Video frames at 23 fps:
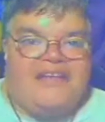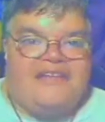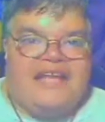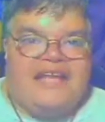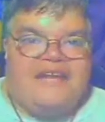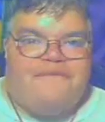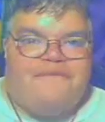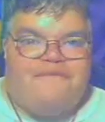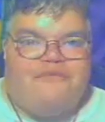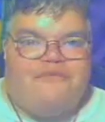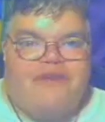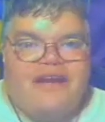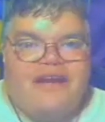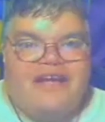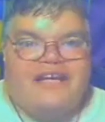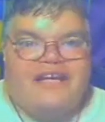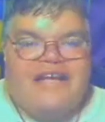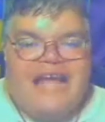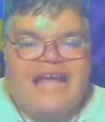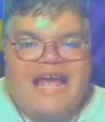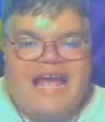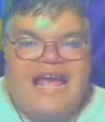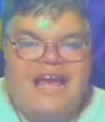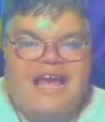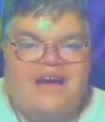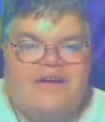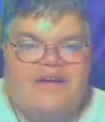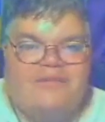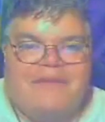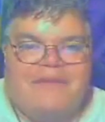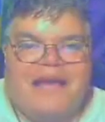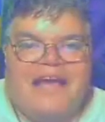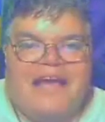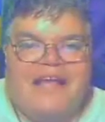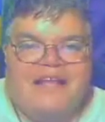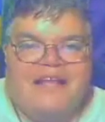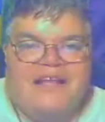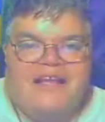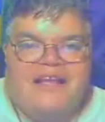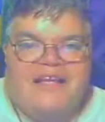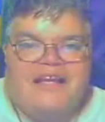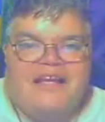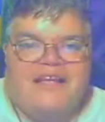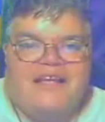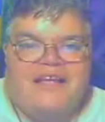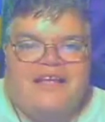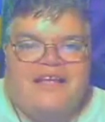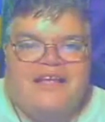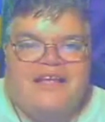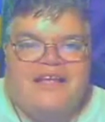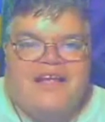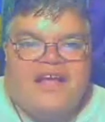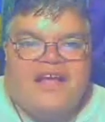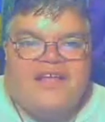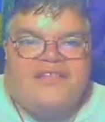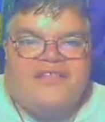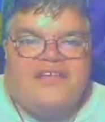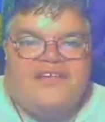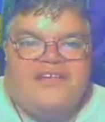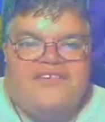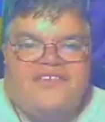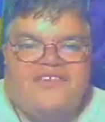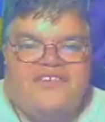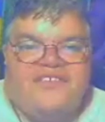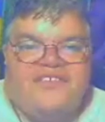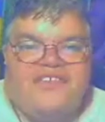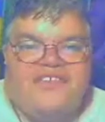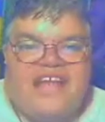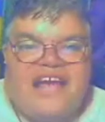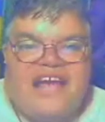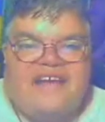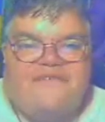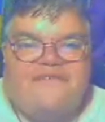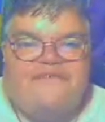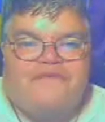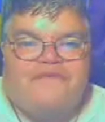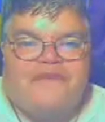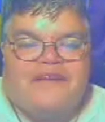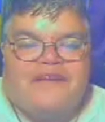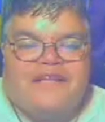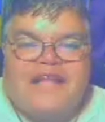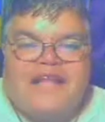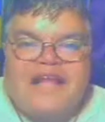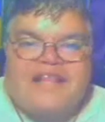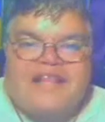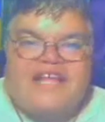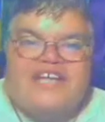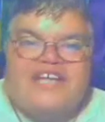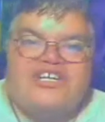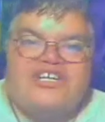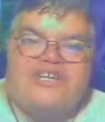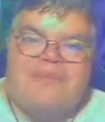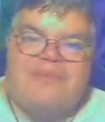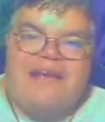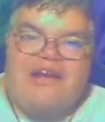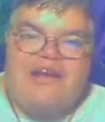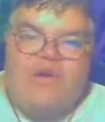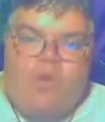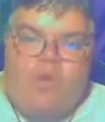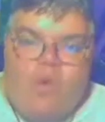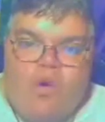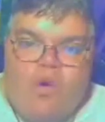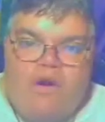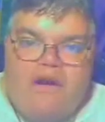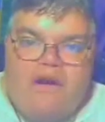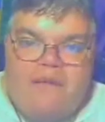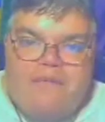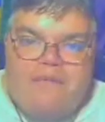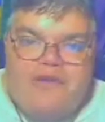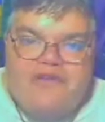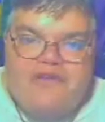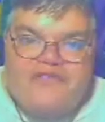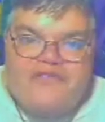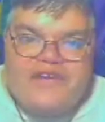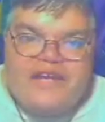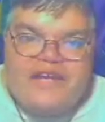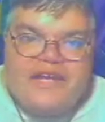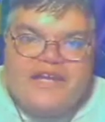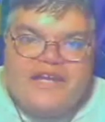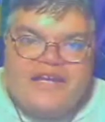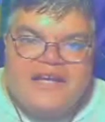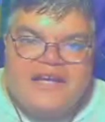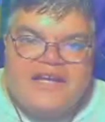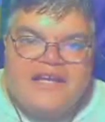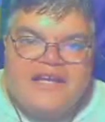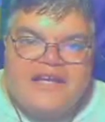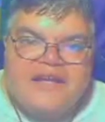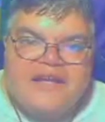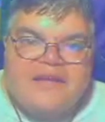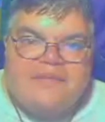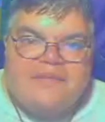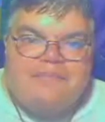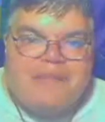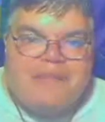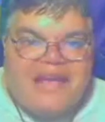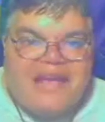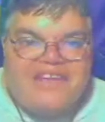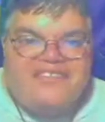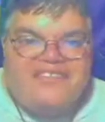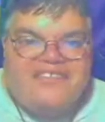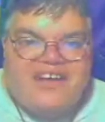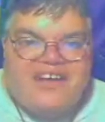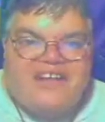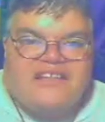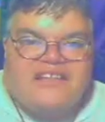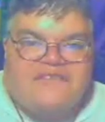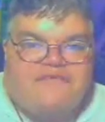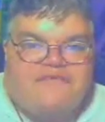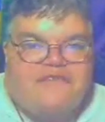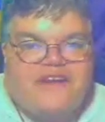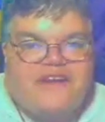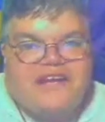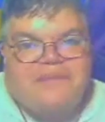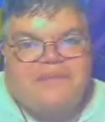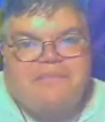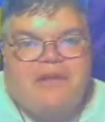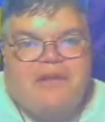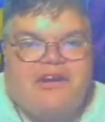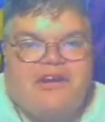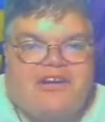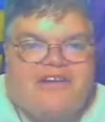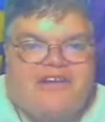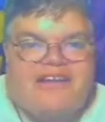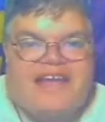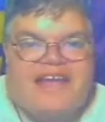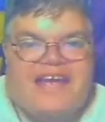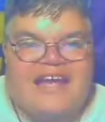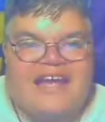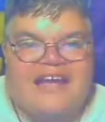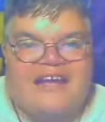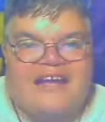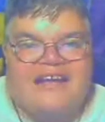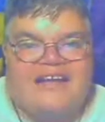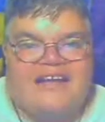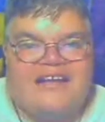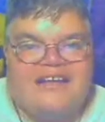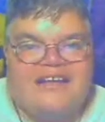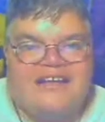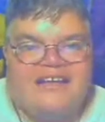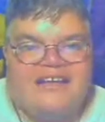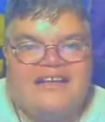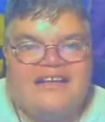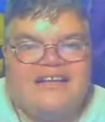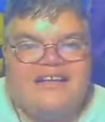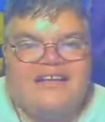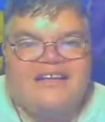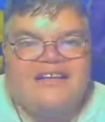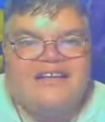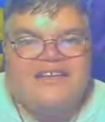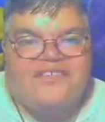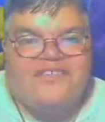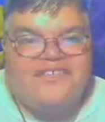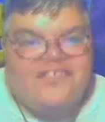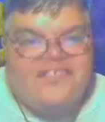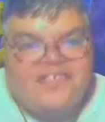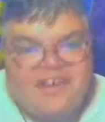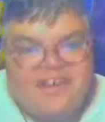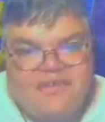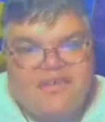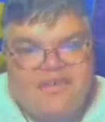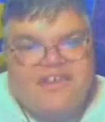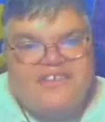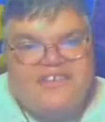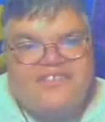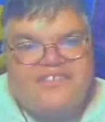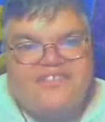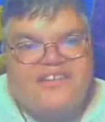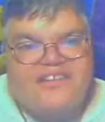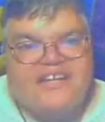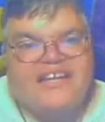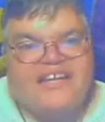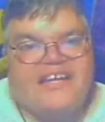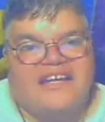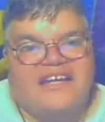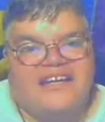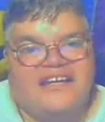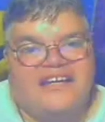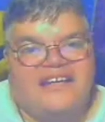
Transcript: like friggin' hell, man. This is like, they should make a horror movie based on the friggin' Burger King. Seriously.